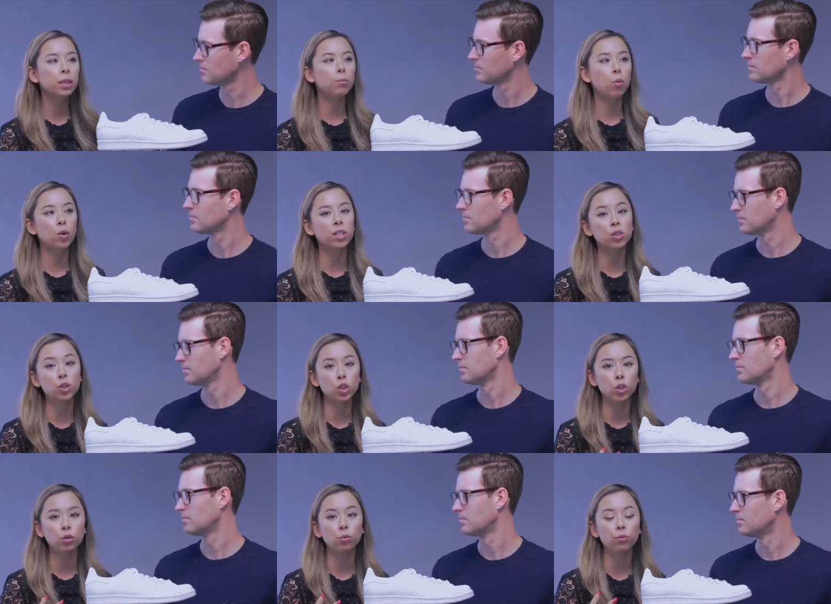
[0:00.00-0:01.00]
Speaker 1: really important
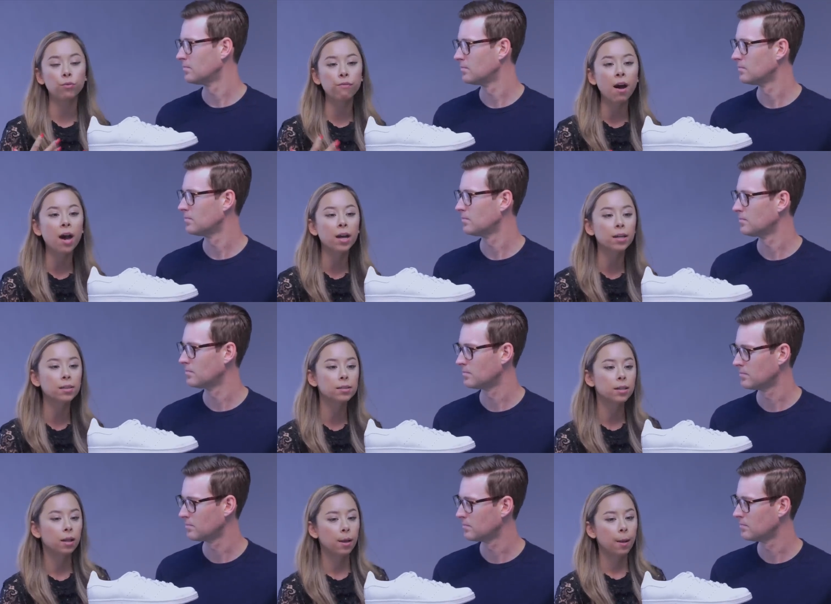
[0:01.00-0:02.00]
to
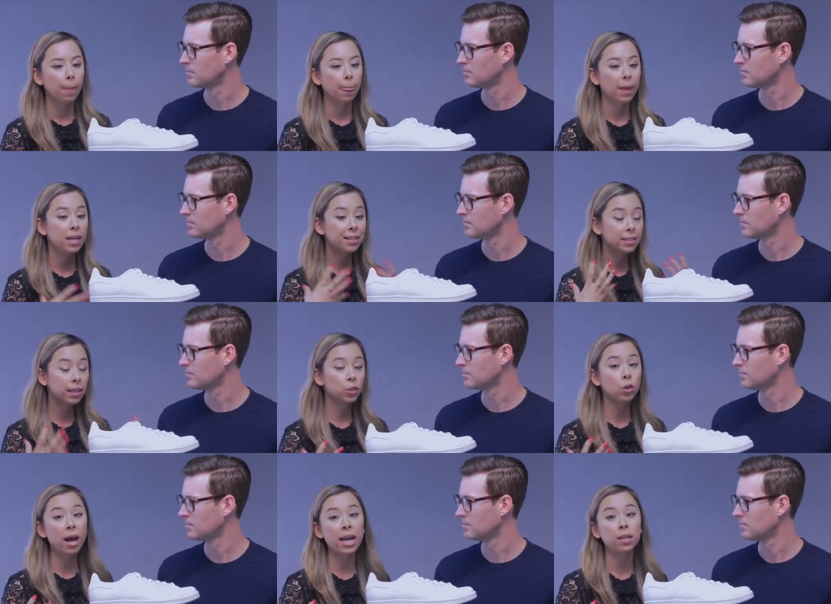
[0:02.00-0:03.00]
find an
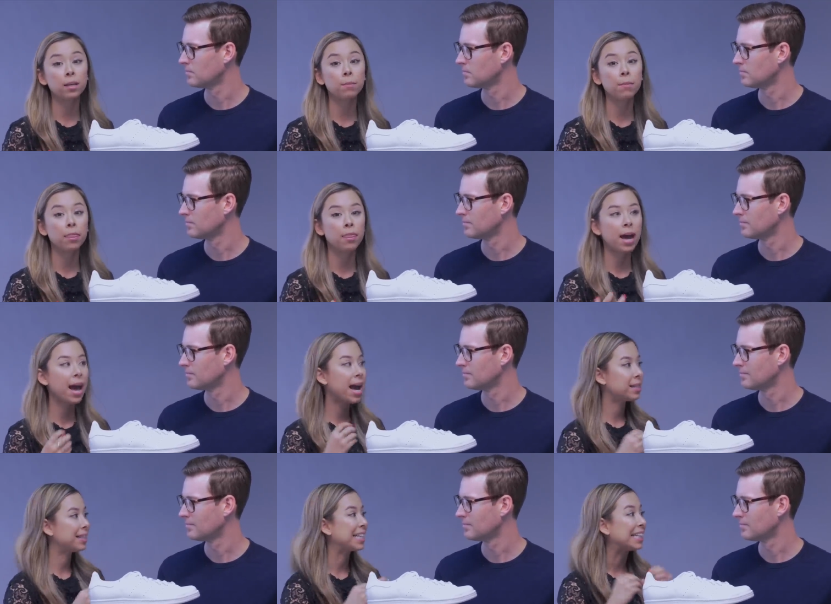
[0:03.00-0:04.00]
essential item that
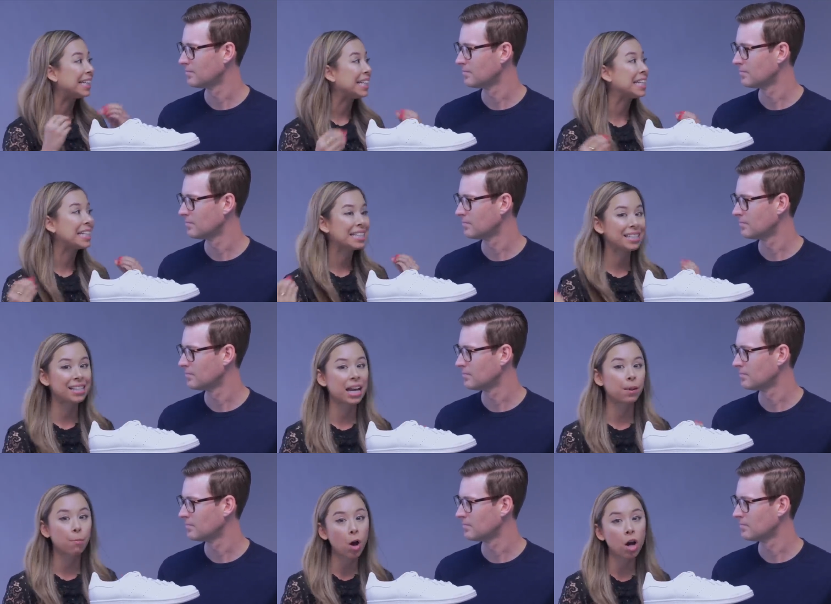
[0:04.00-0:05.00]
has the cleanest
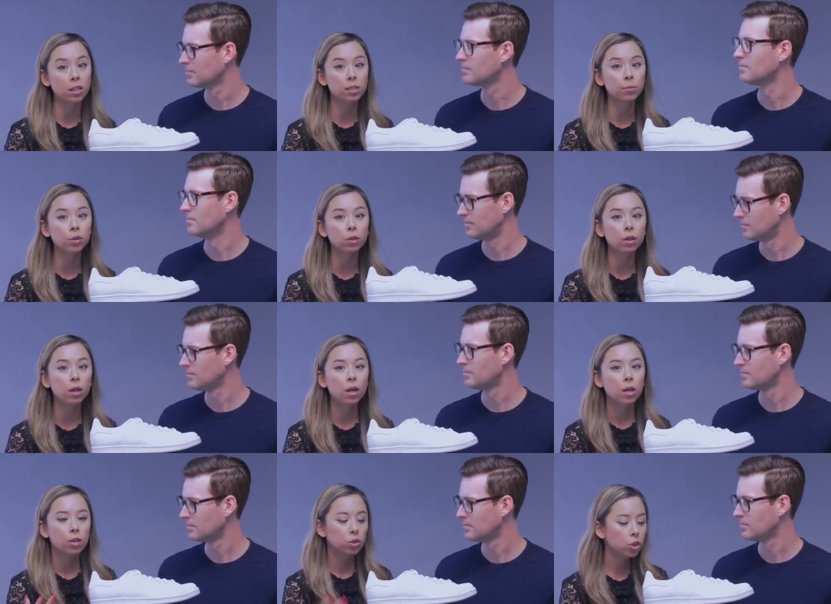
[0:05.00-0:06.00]
design possible.
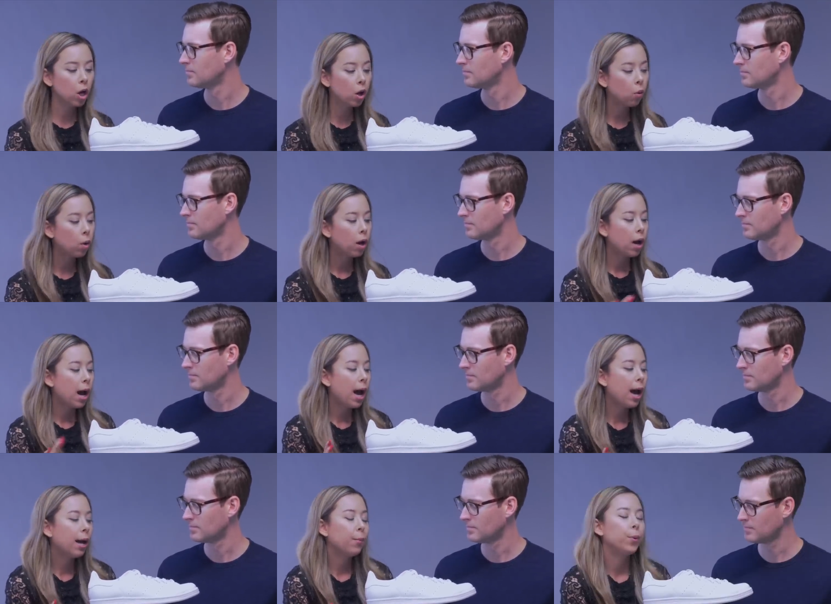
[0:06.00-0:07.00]
So
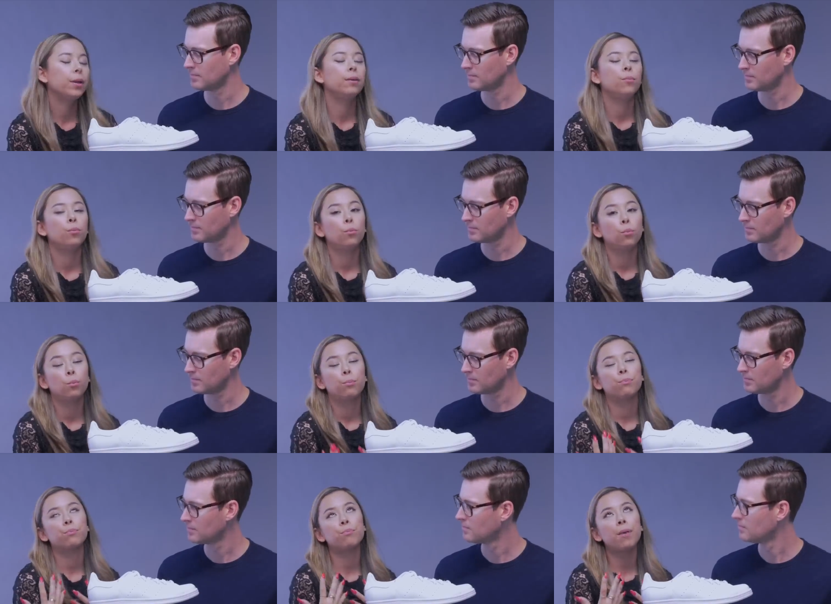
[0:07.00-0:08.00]
I would,
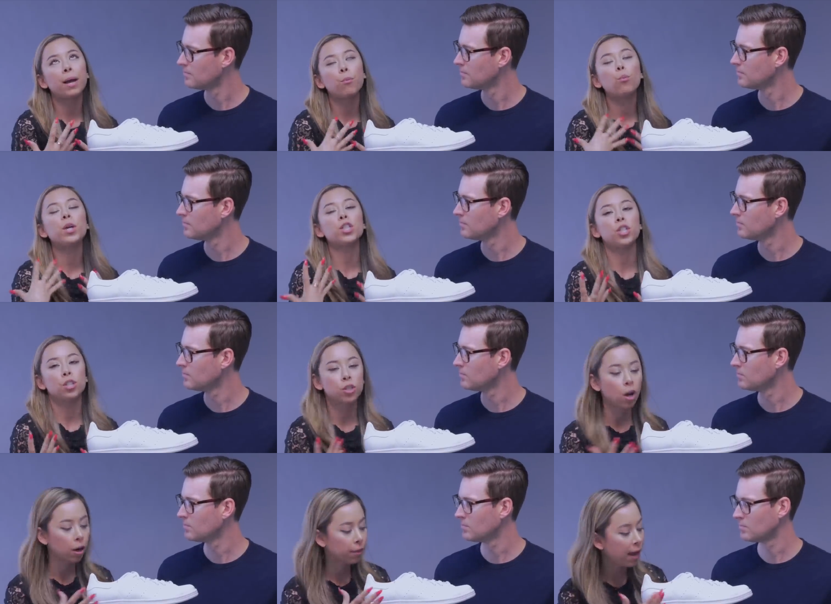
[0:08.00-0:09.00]
my
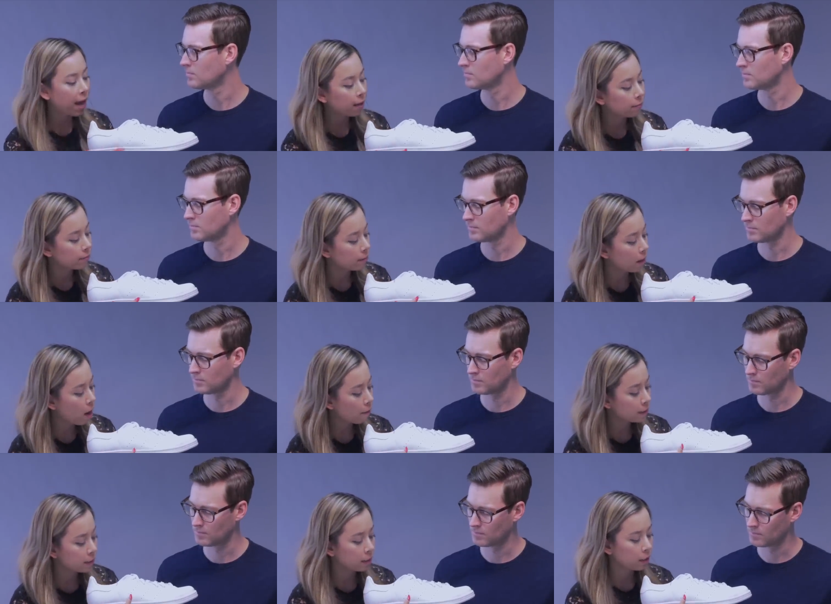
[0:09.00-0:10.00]
wishes are that
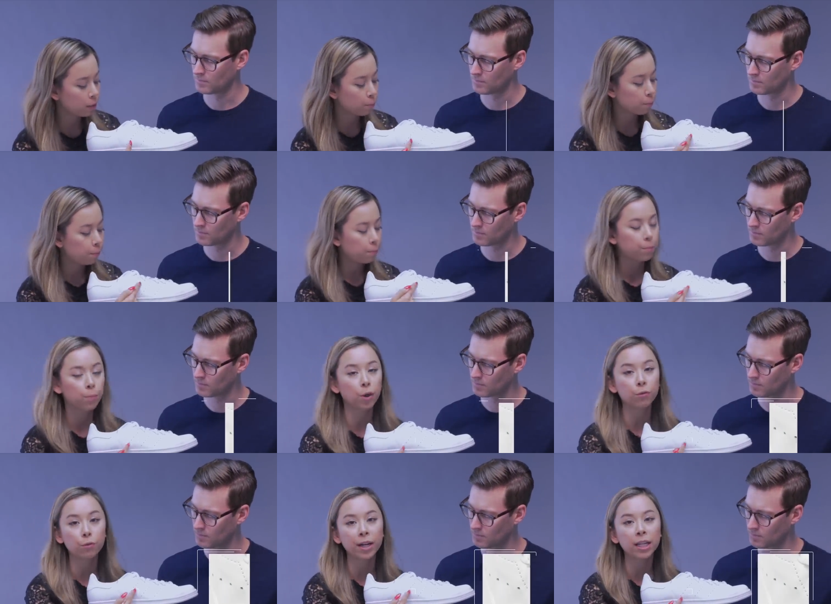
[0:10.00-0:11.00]
obviously the
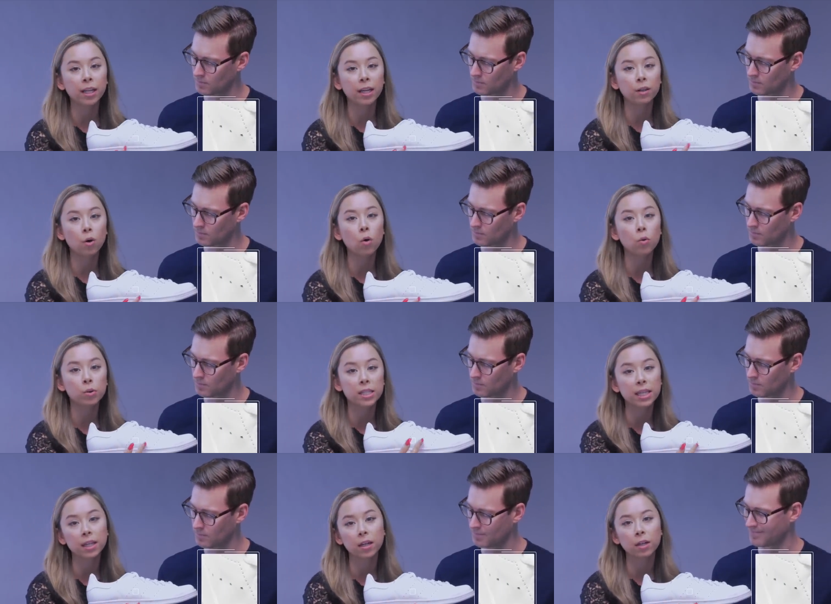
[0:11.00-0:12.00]
perforated
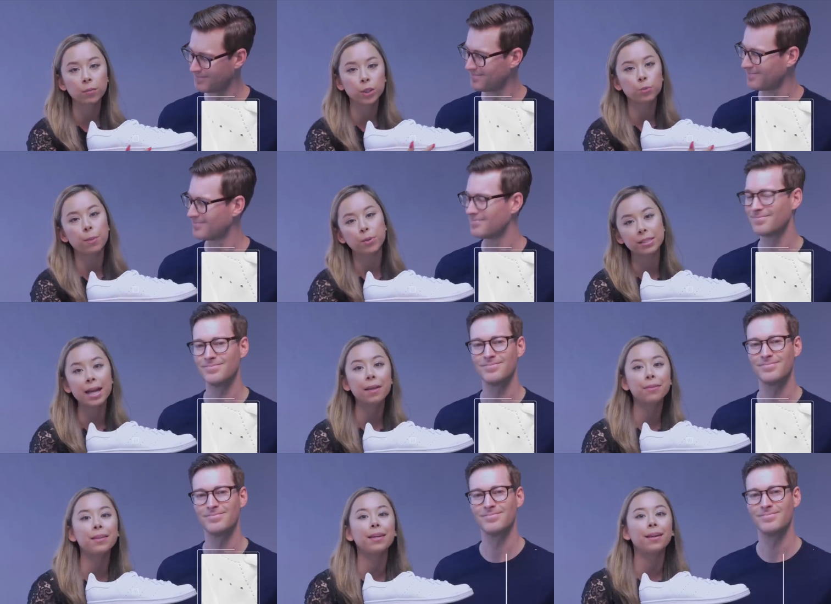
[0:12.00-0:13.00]
holes here, which
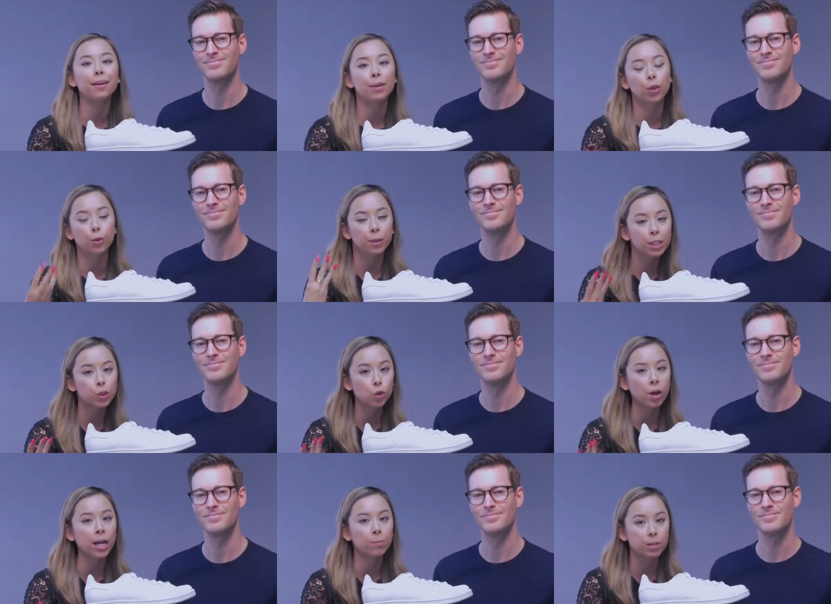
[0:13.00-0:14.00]
represent the three
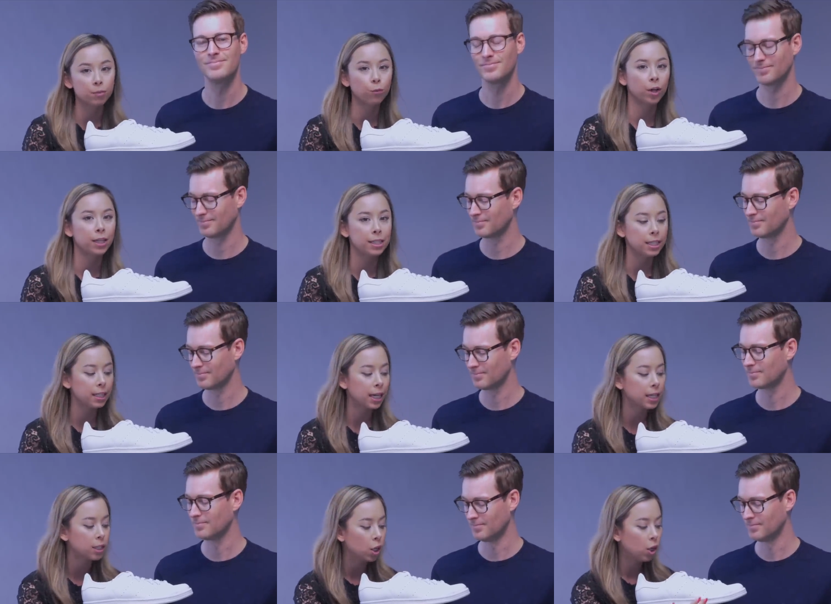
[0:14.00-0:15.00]
stripes for
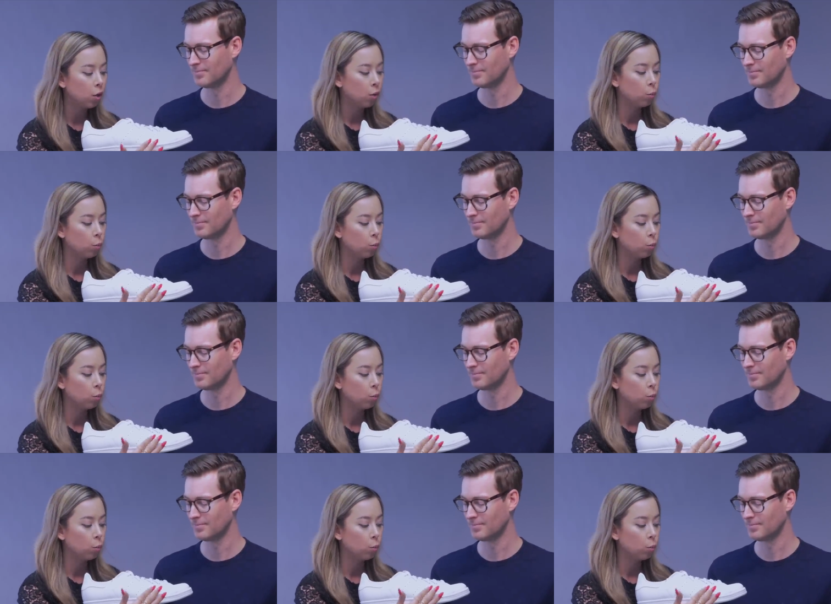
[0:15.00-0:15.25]
Adidas,